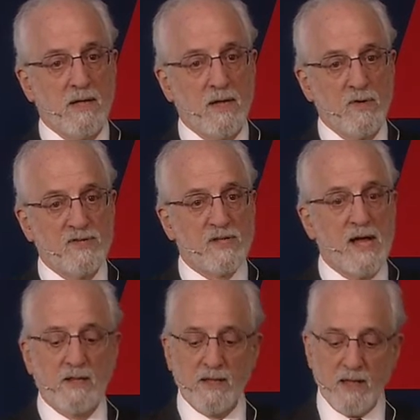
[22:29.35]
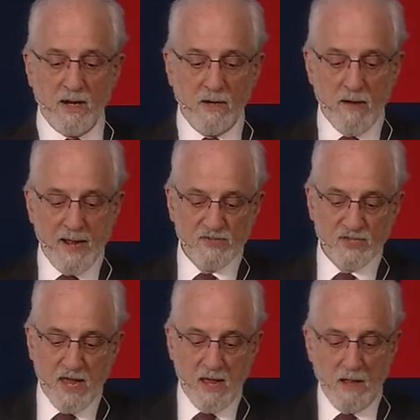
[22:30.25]
and recycling at a grand
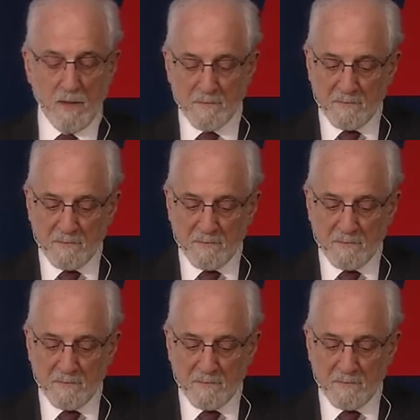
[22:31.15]
scale.